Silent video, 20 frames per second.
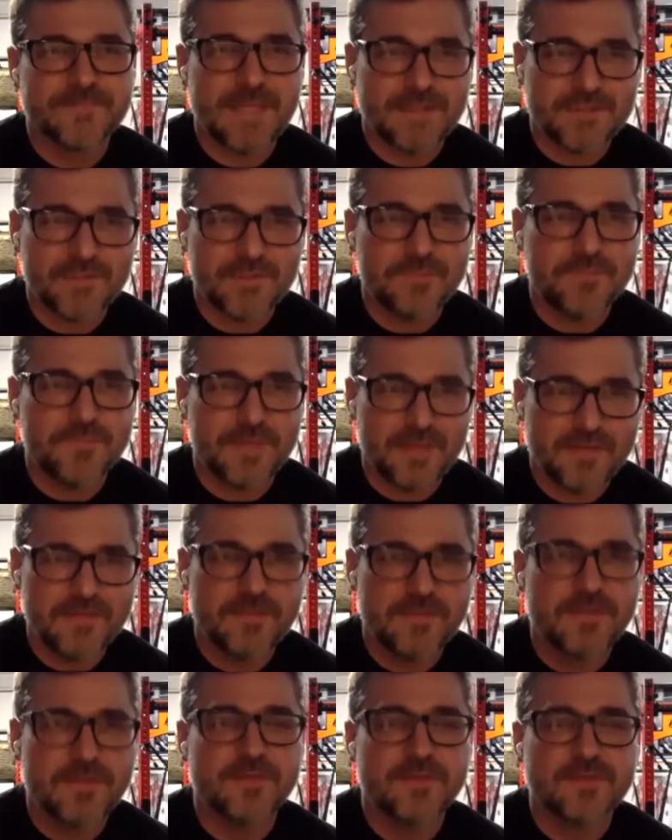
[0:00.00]
That's your
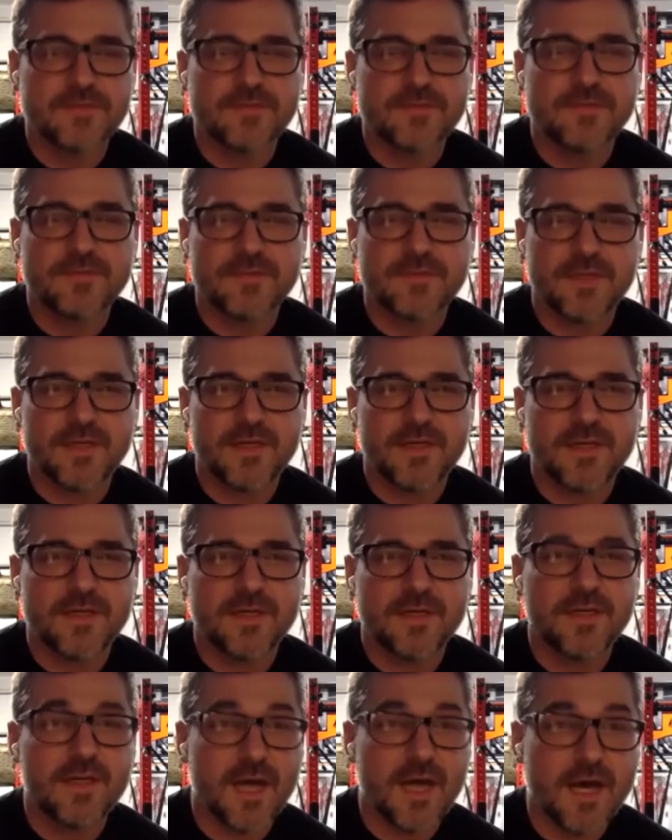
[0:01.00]
basic
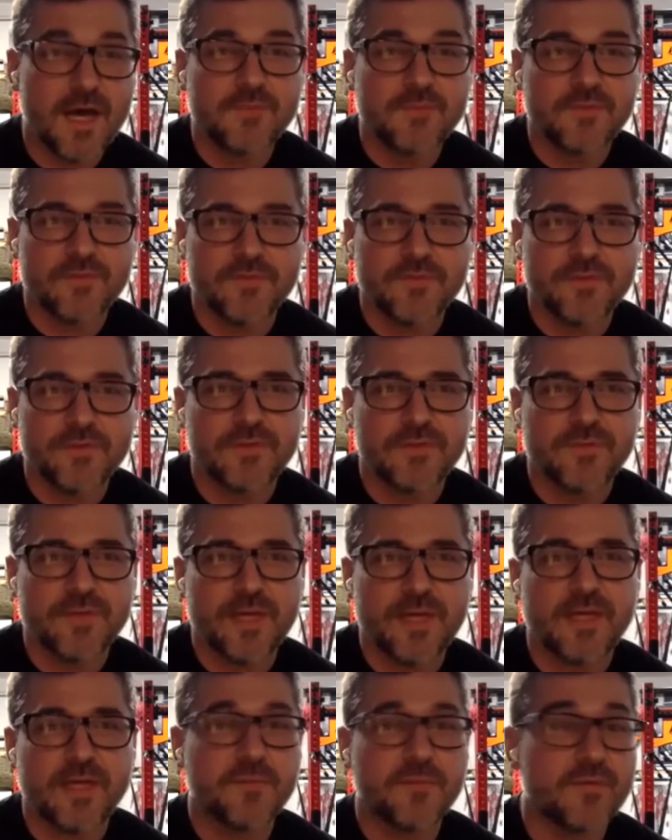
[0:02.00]
non-provisional
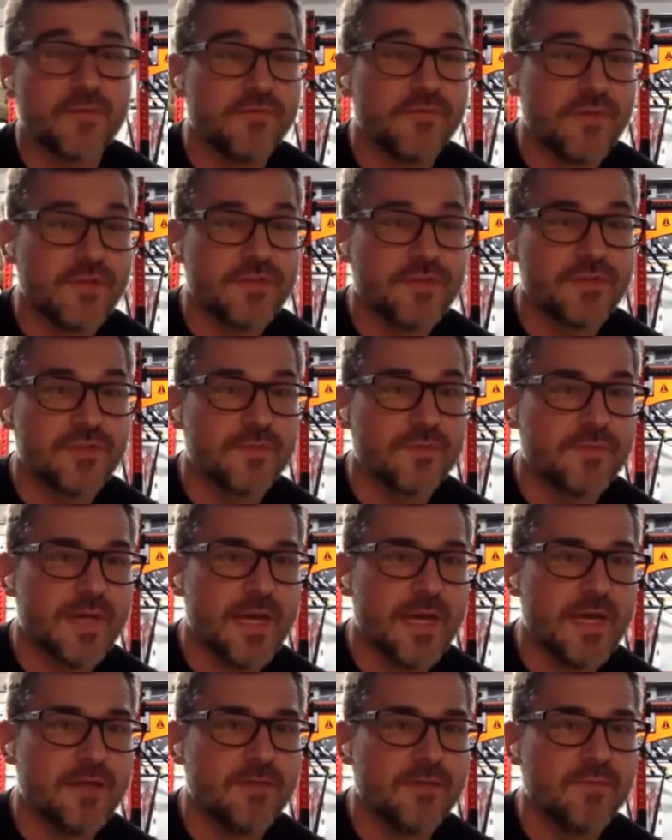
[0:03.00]
patent. A provisional
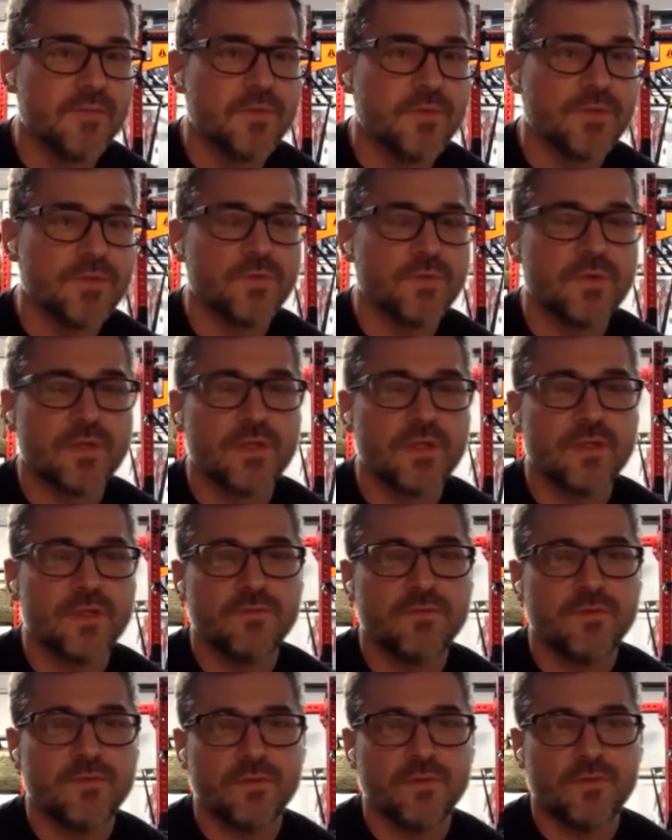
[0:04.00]
patent, which will
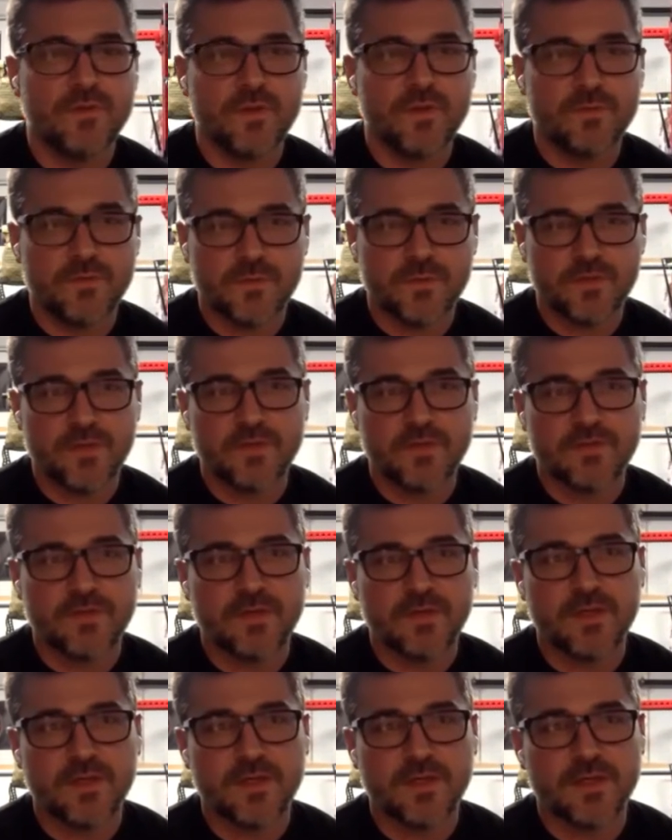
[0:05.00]
give you the ability to
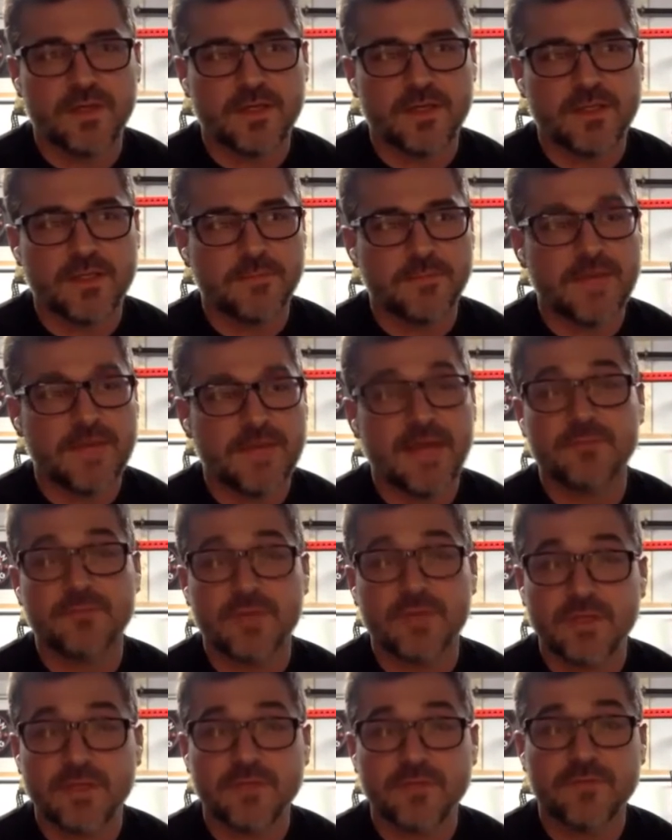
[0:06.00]
say
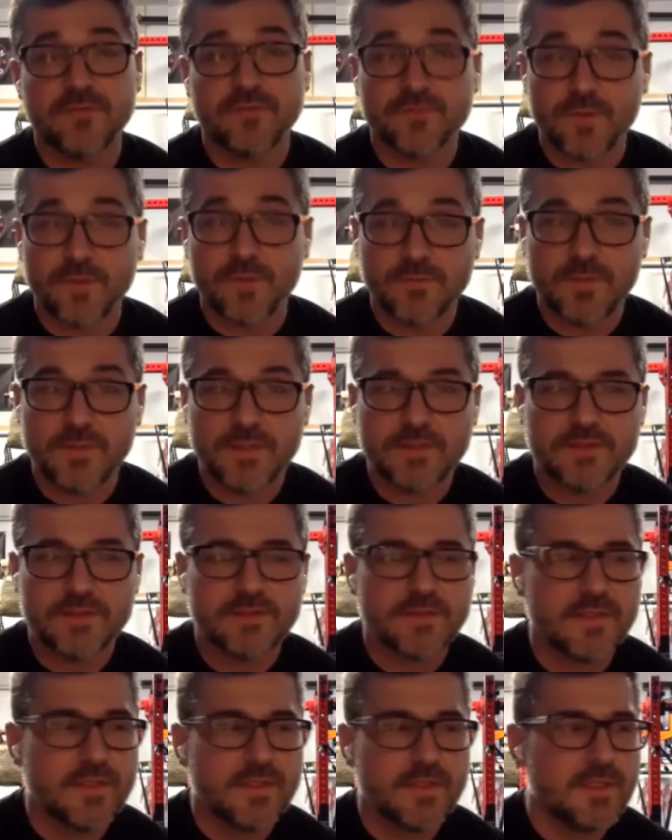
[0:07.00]
patent pending for 12 months,
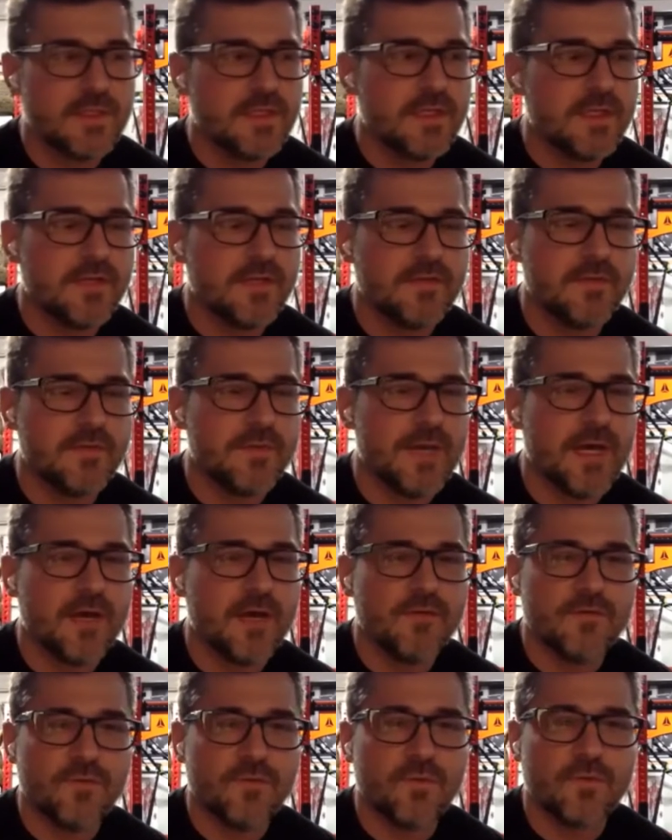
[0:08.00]
is
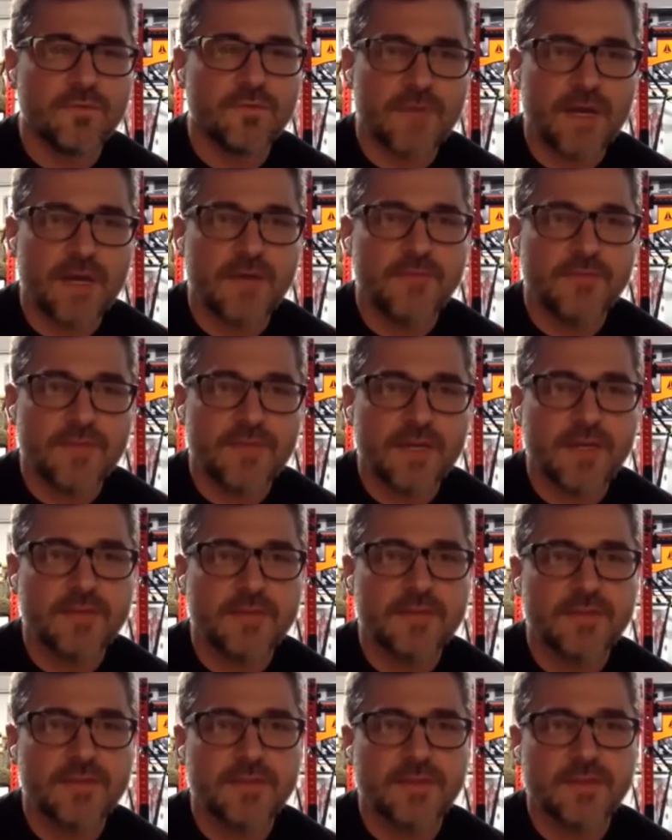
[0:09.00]
about $4,000 or
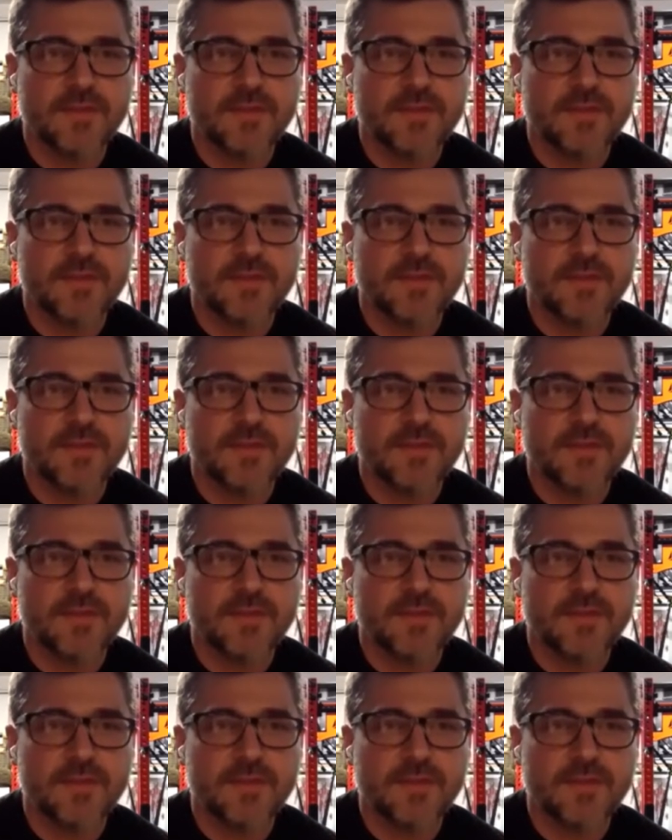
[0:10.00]
$5,000.